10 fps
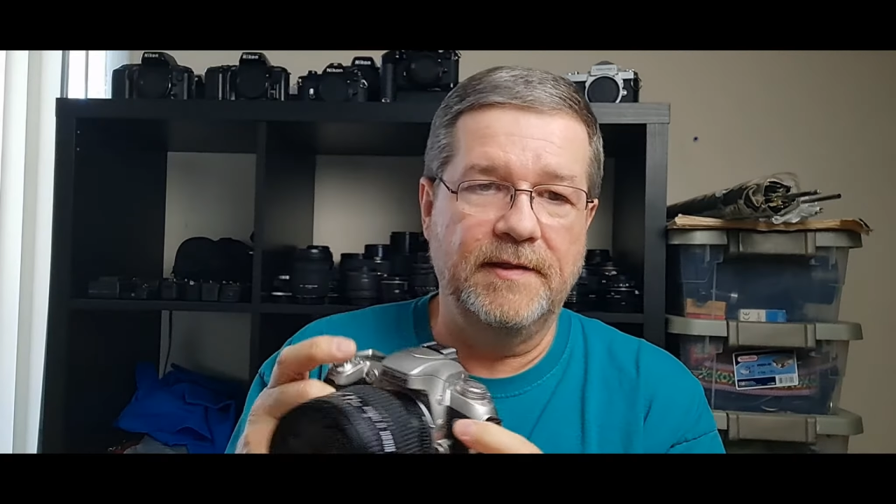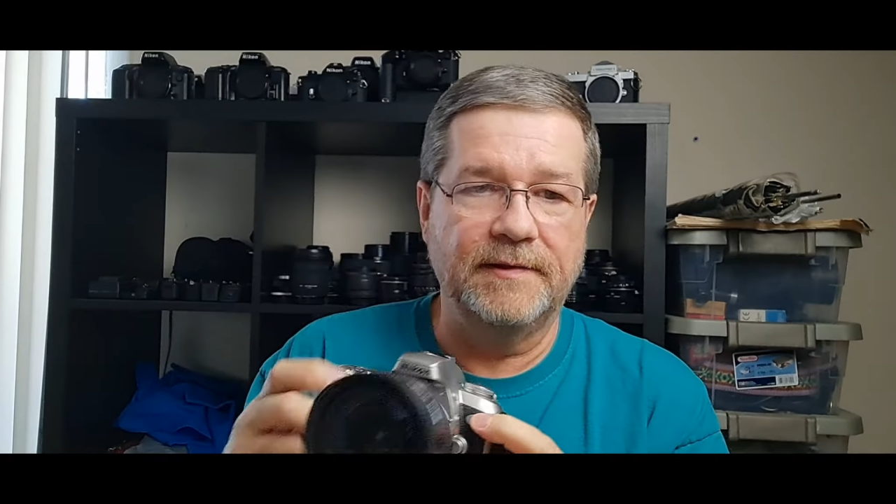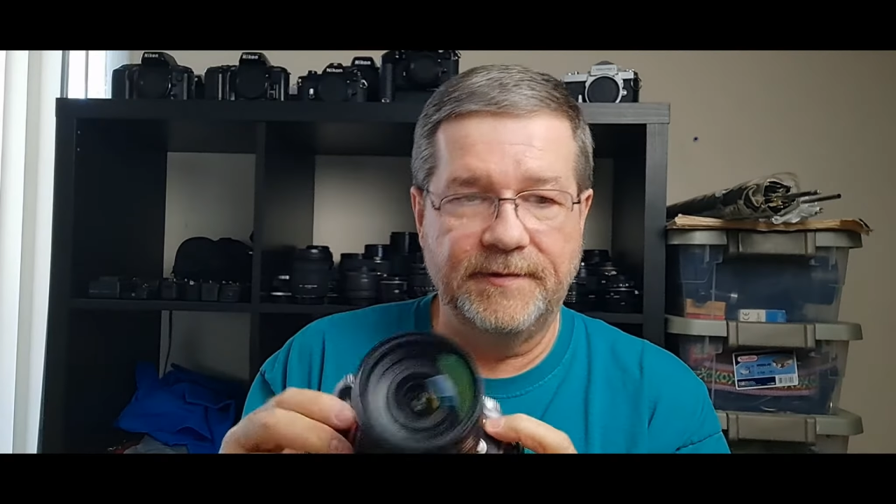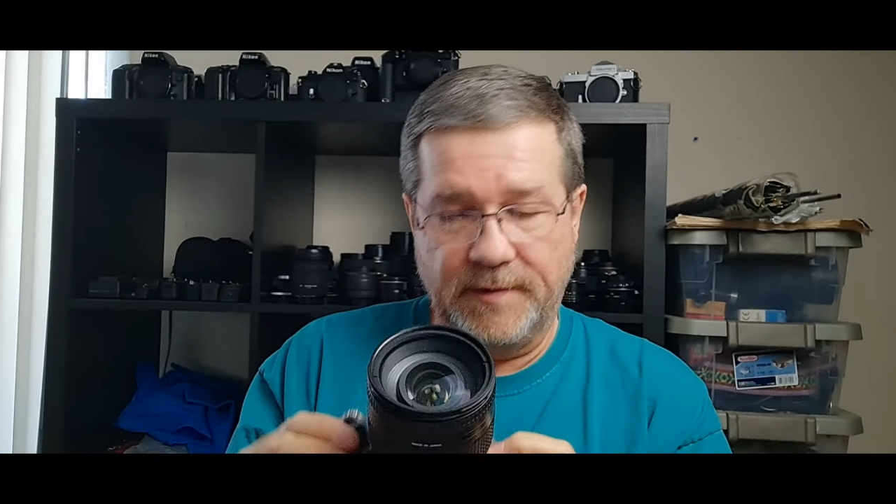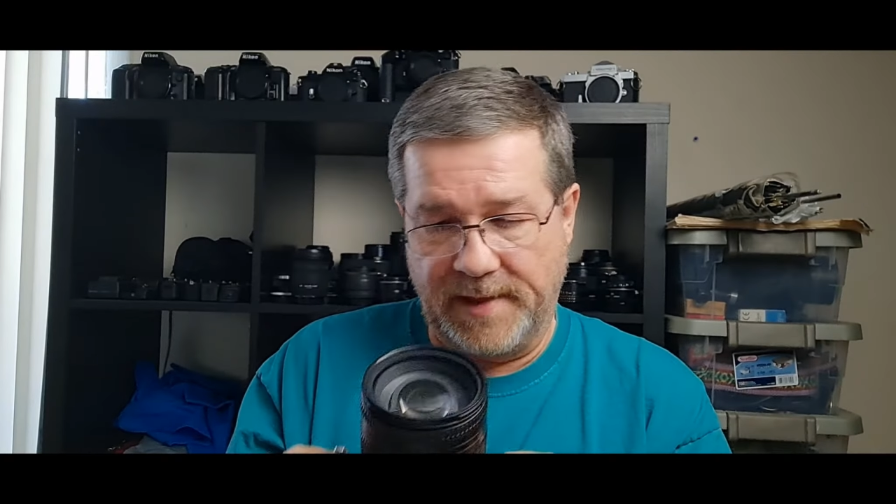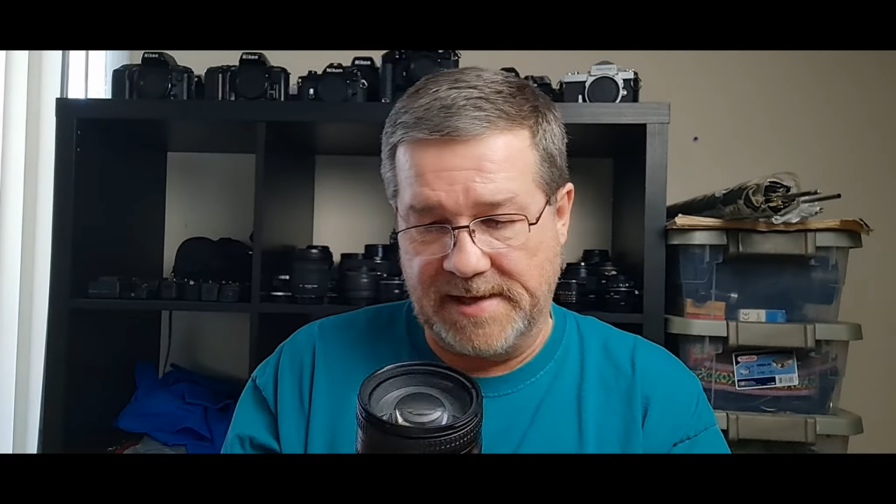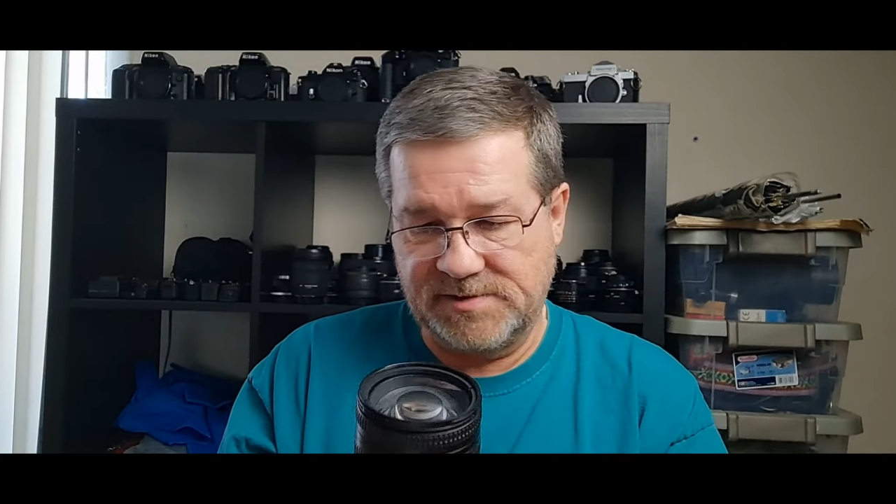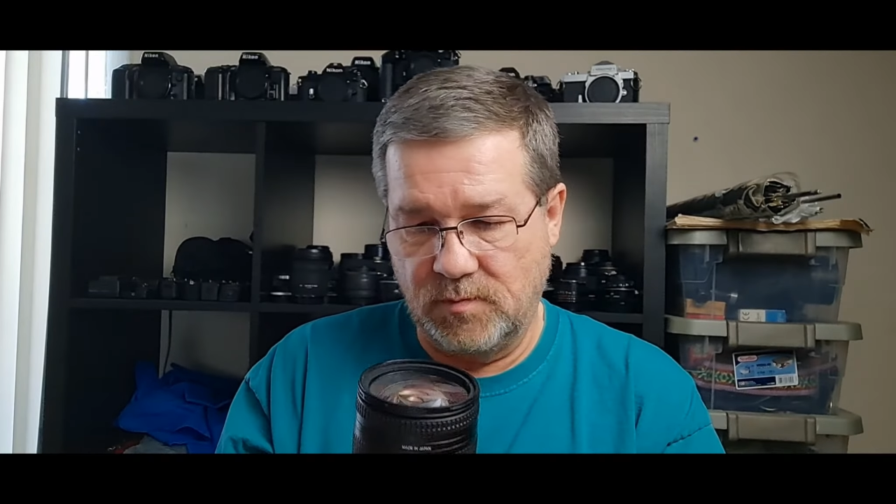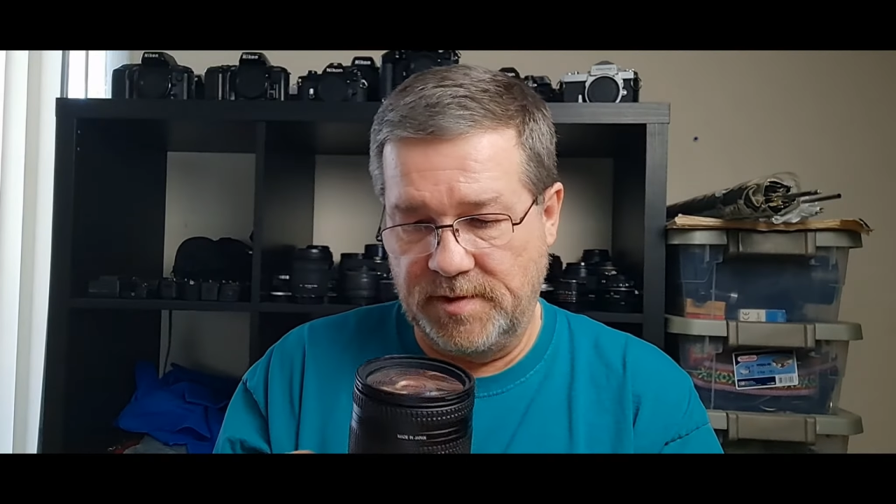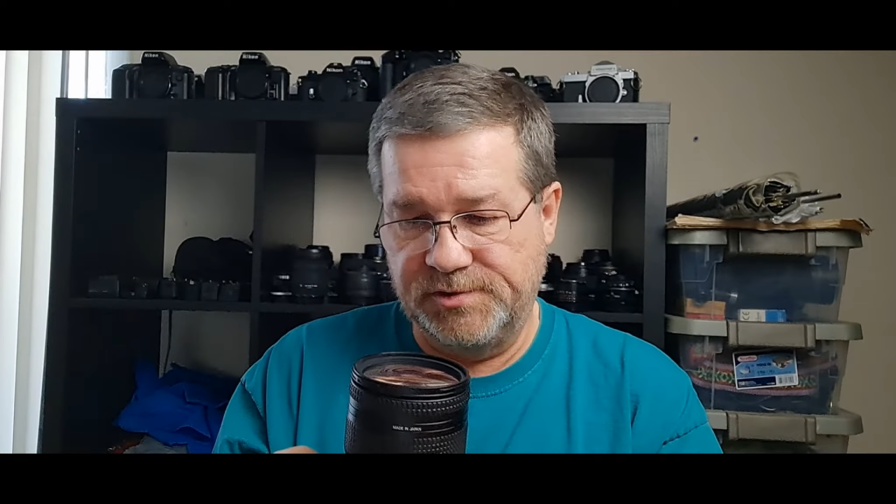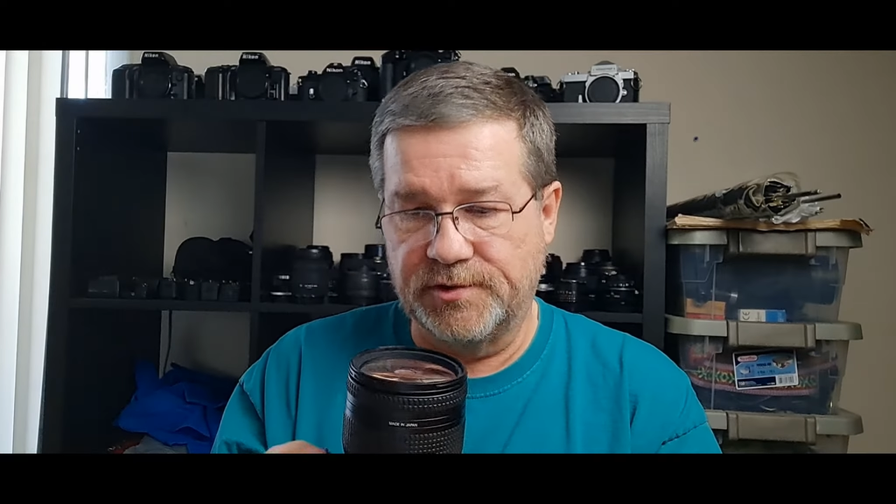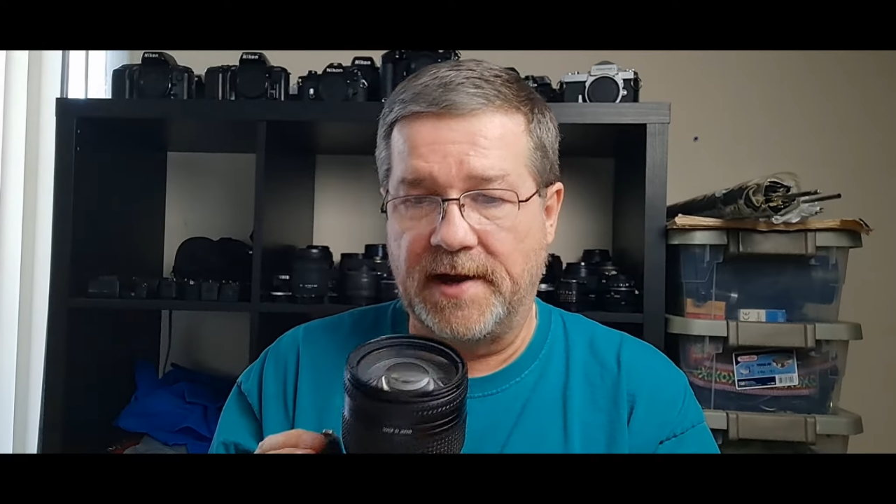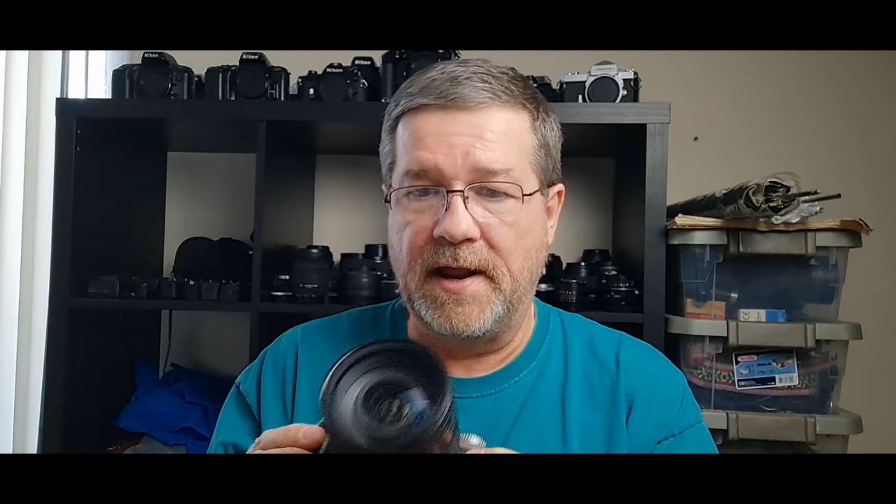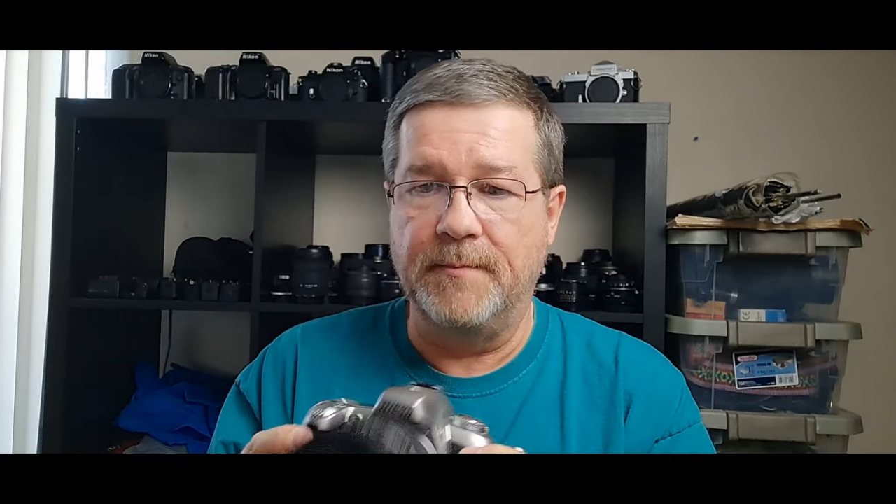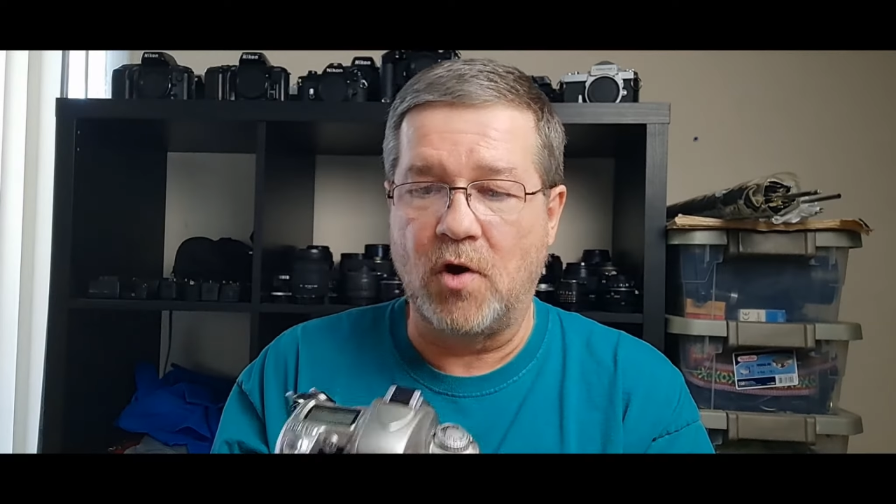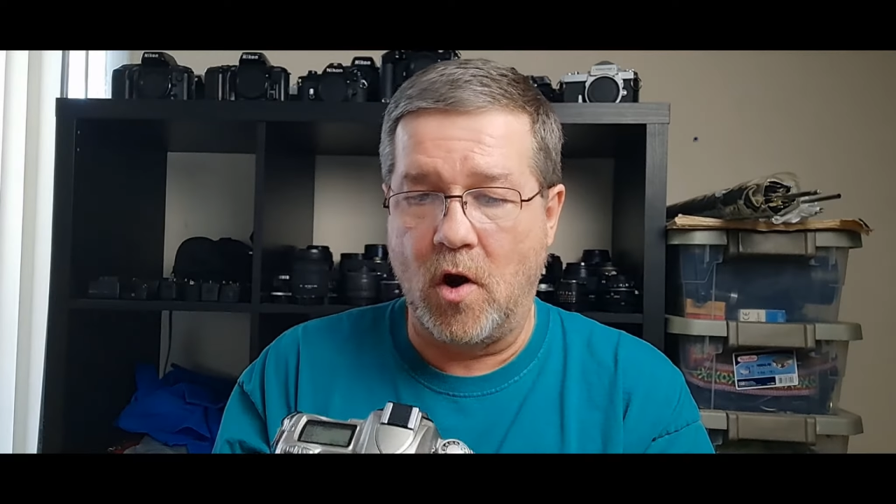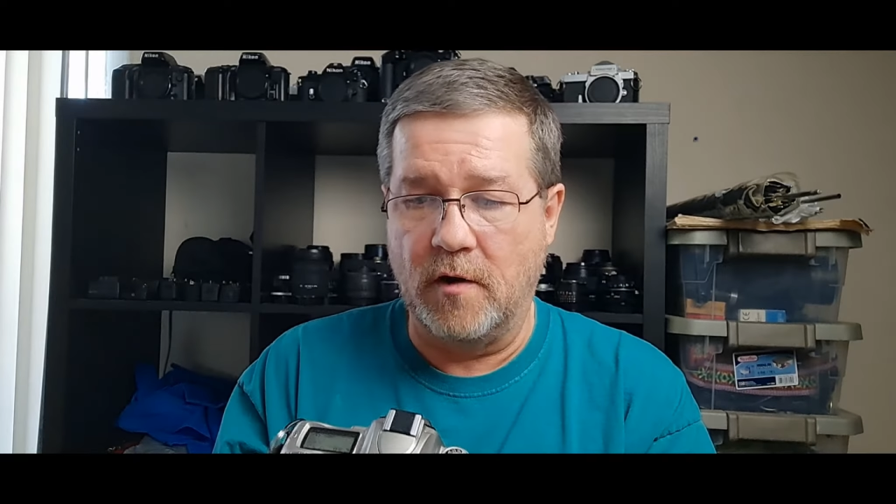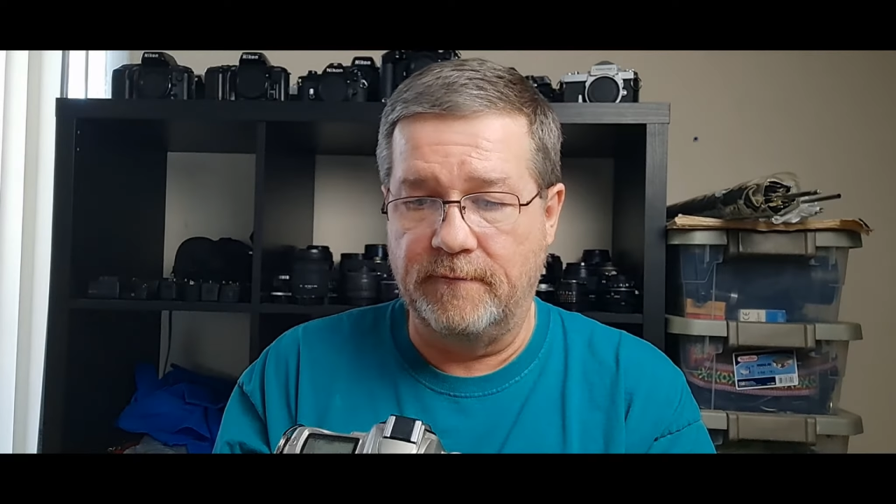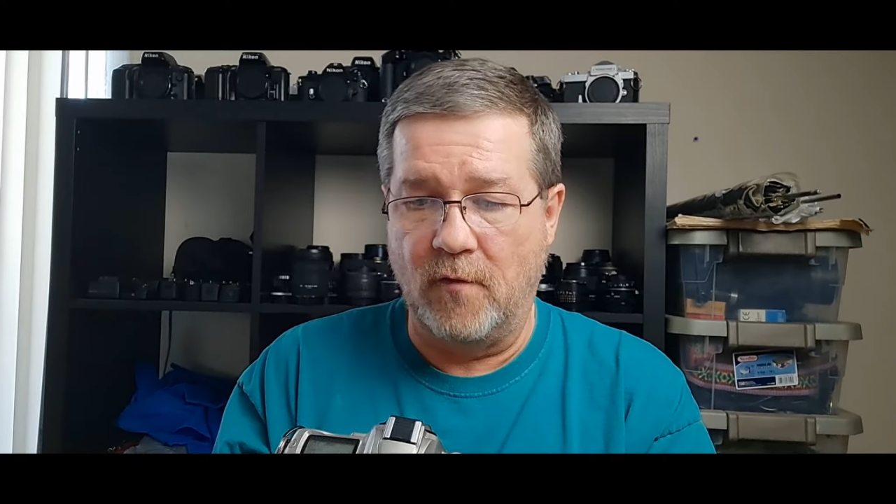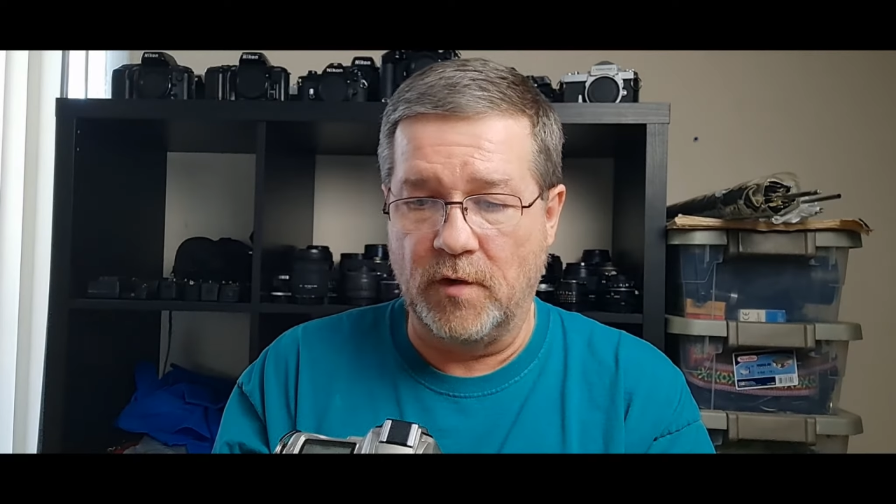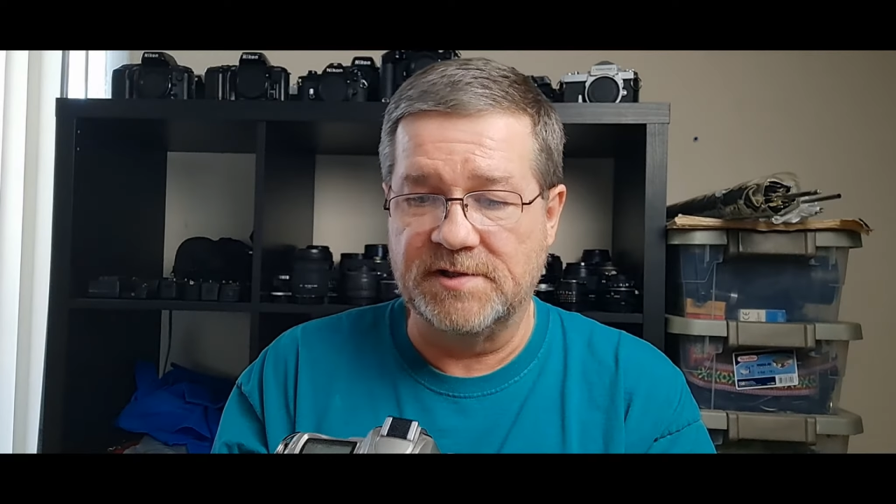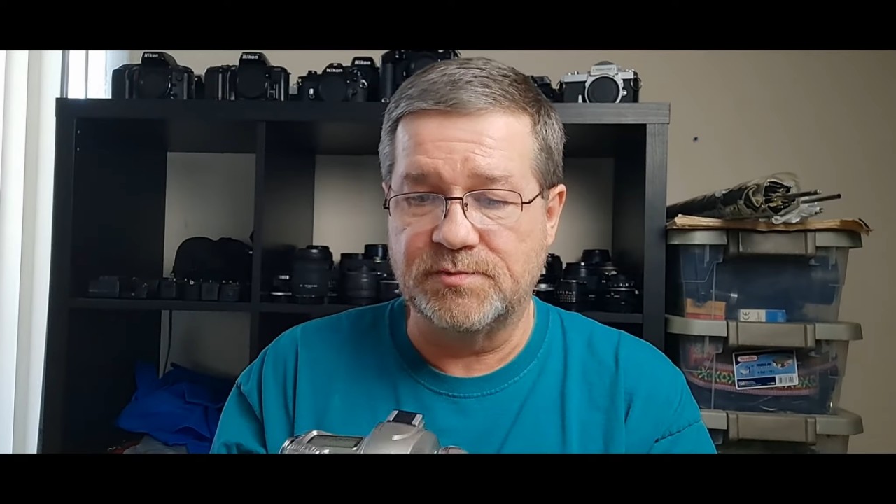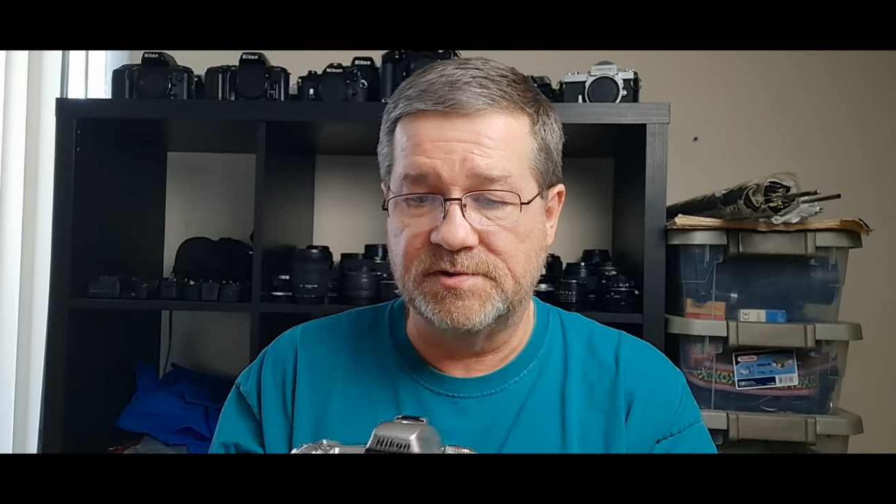the last one is your dynamic autofocus,